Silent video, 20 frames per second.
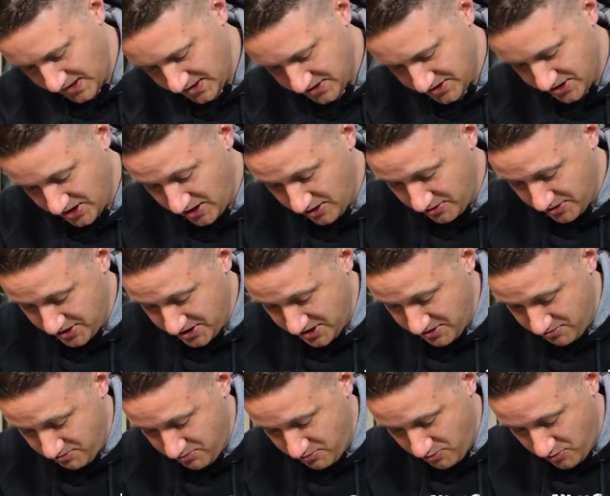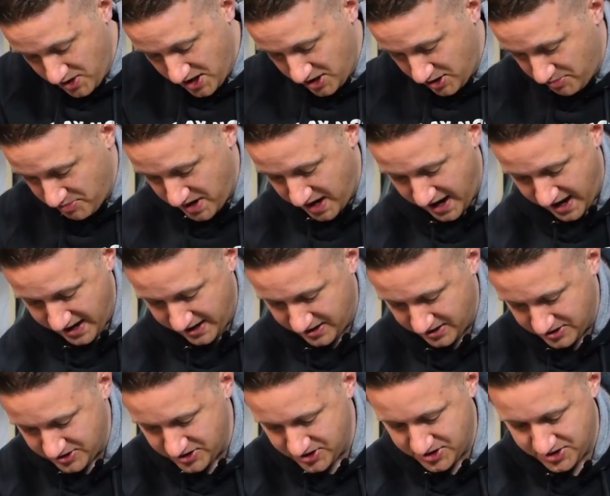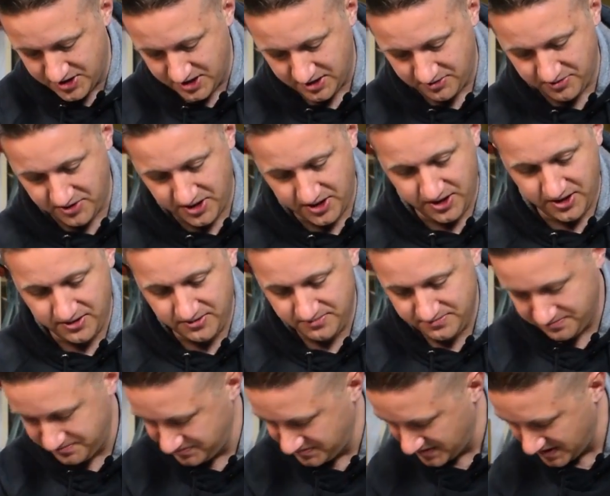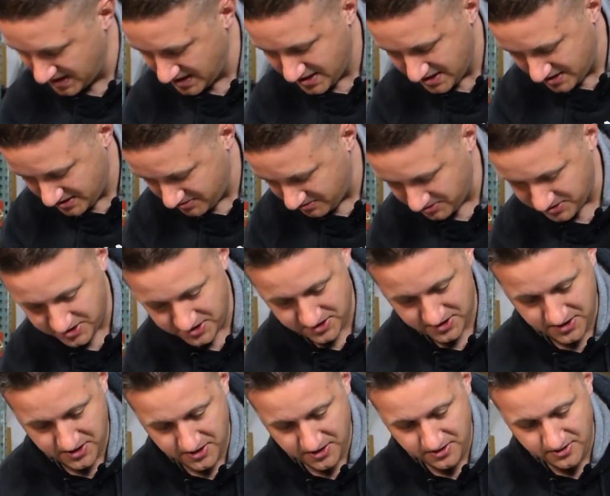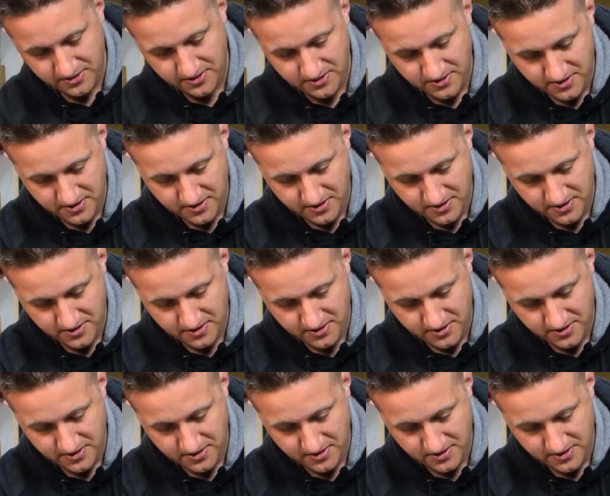It's all really well packaged stuff here, which is good.